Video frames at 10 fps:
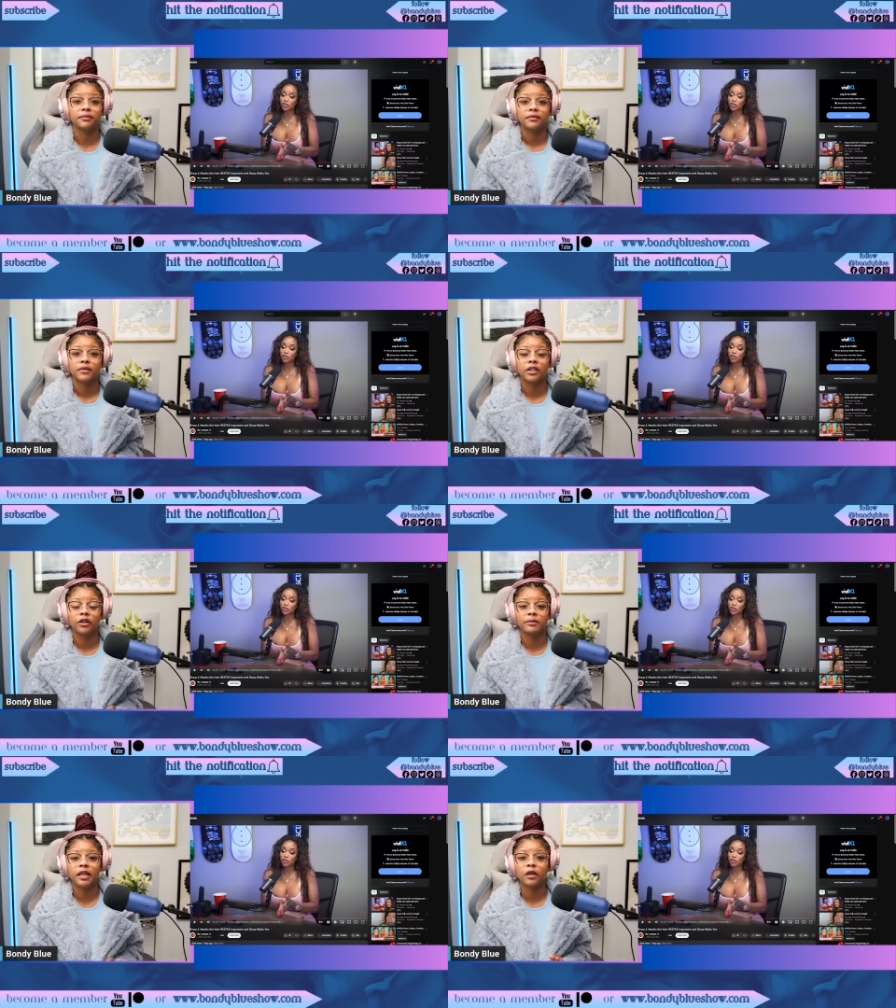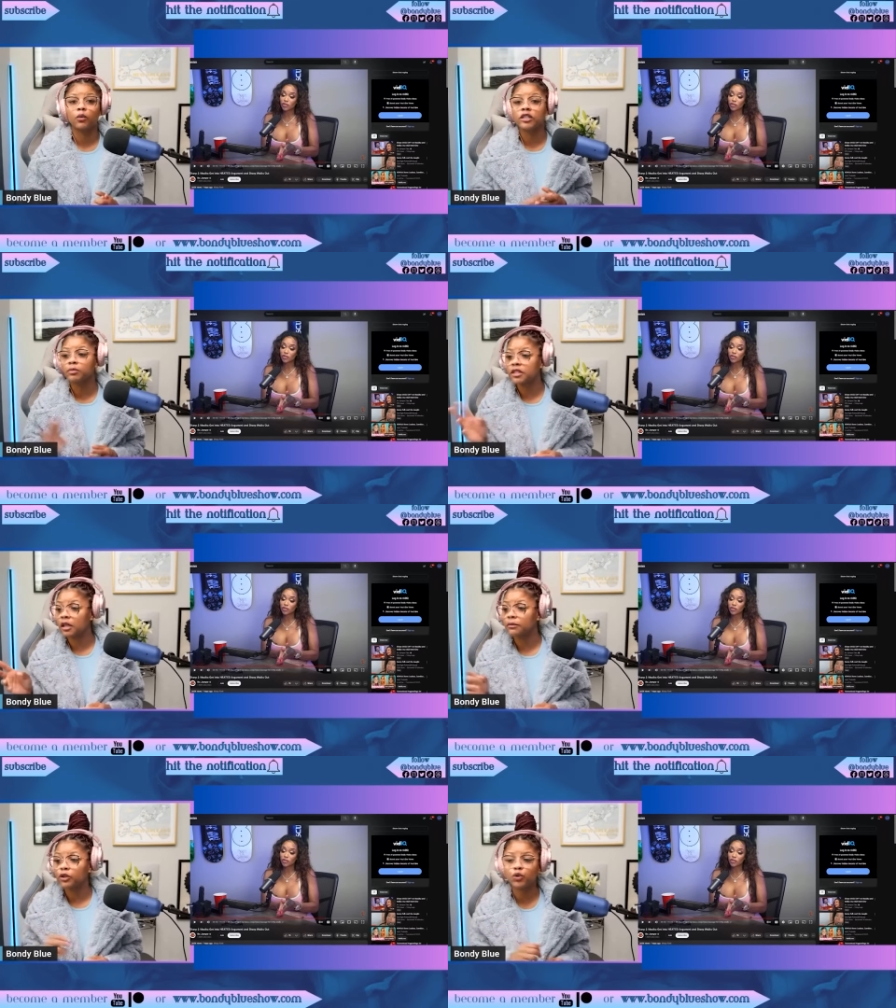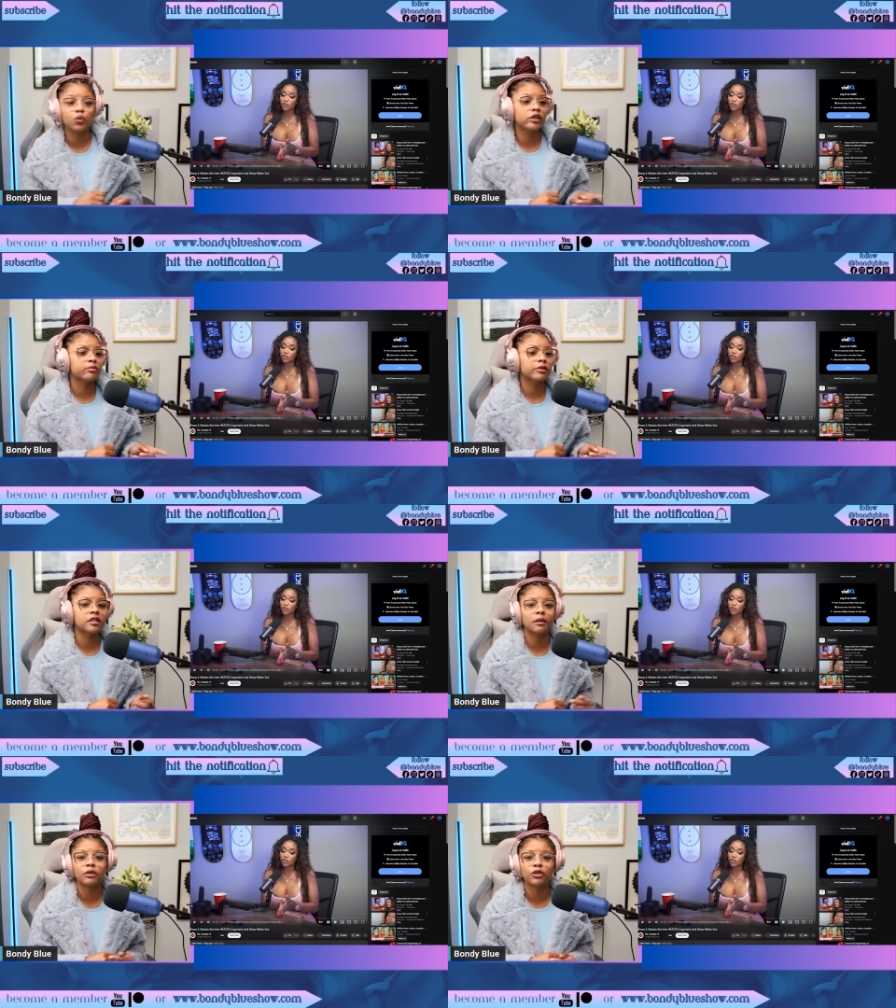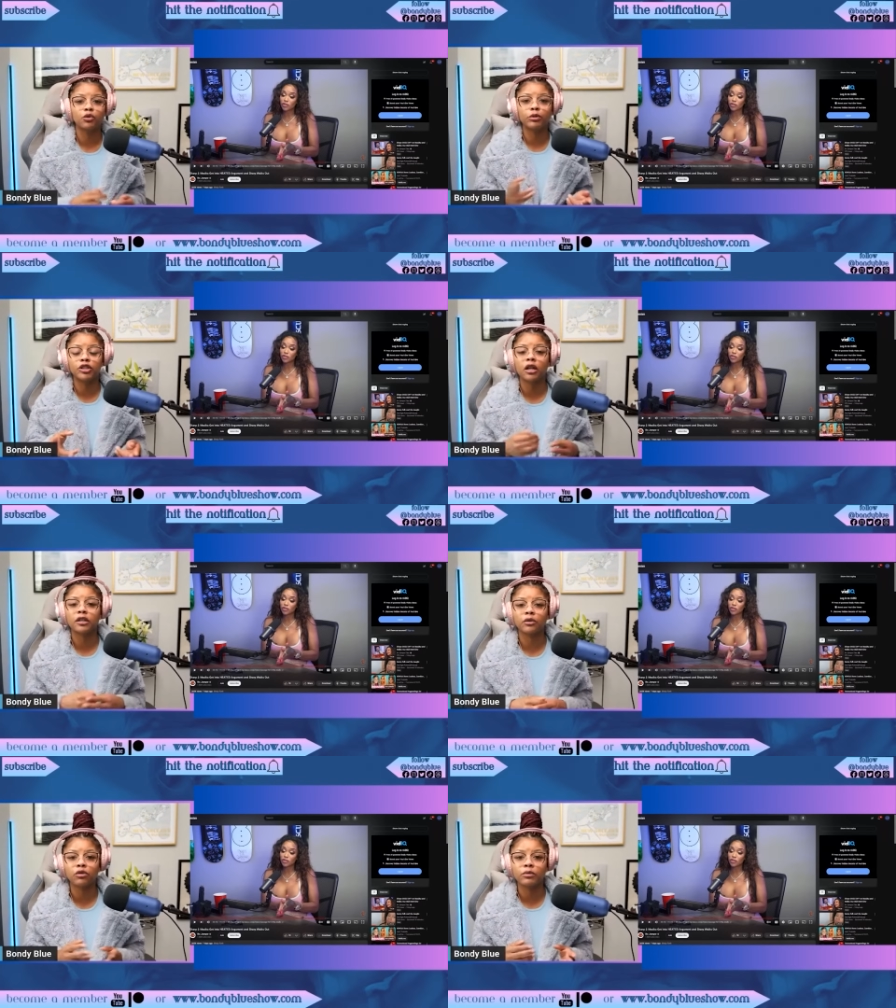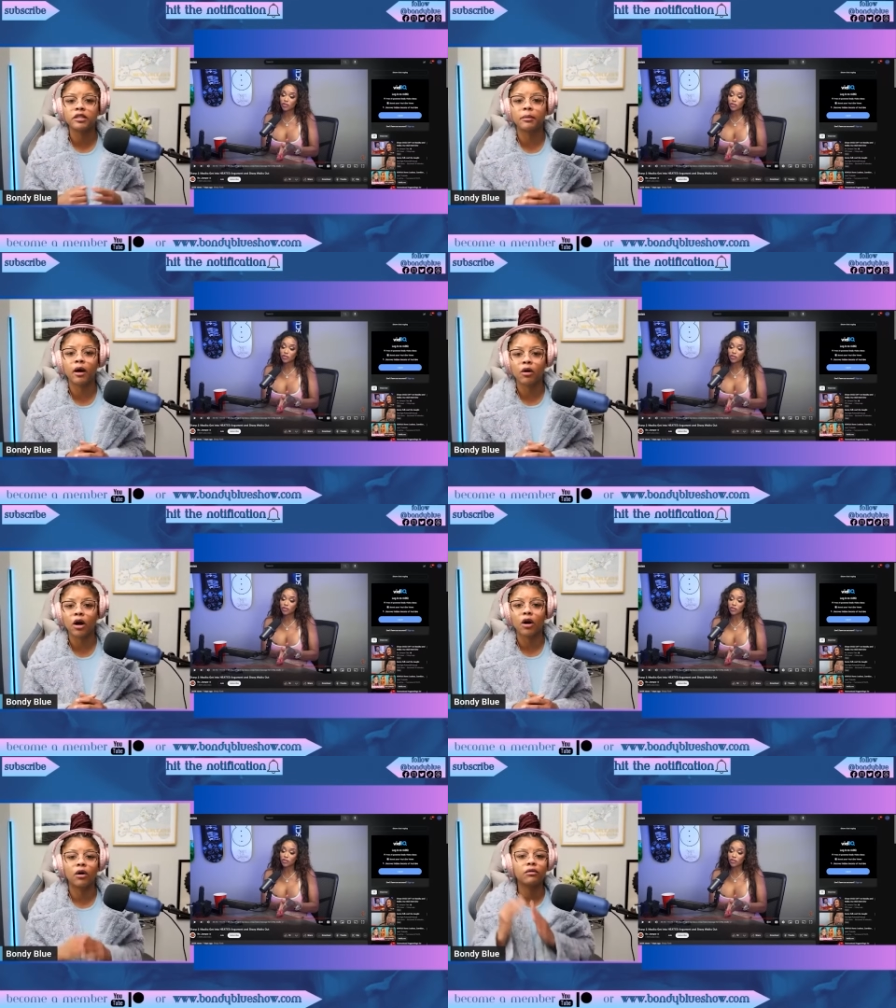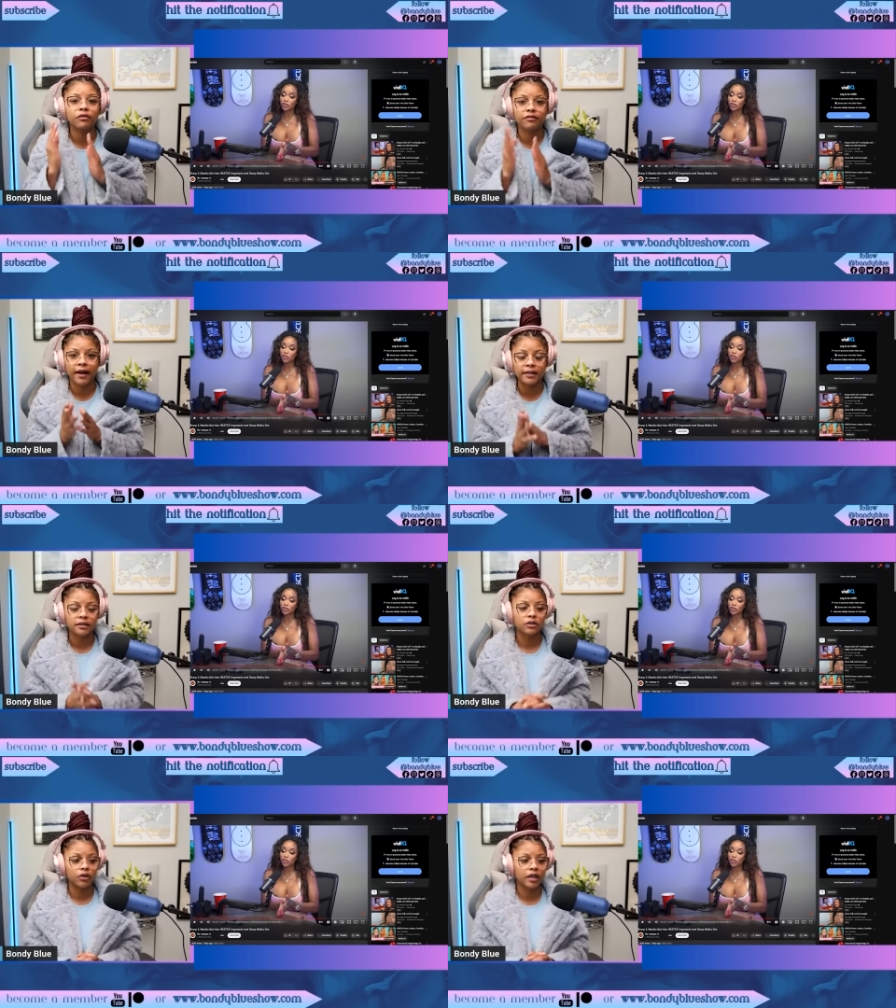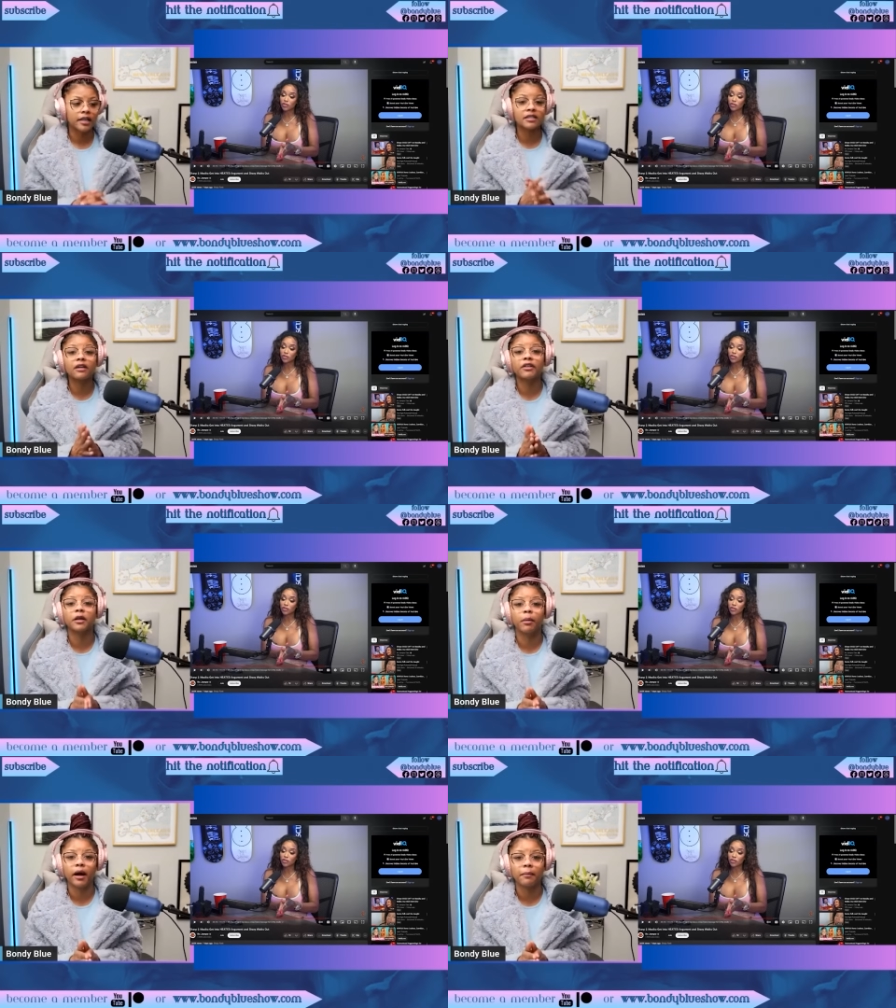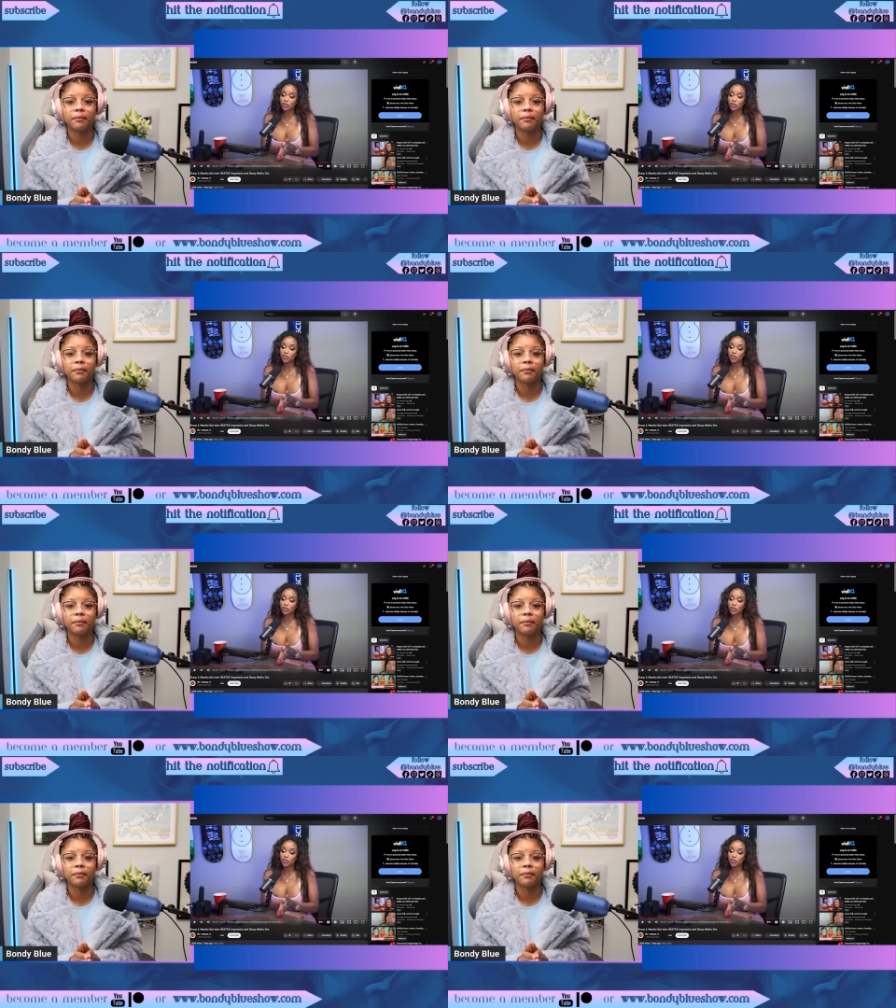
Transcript: You know what I'm saying? Whisper something to you, whisper something to you, put y'all in a room with some alcohol, fight. Okay, that's loving hip hop.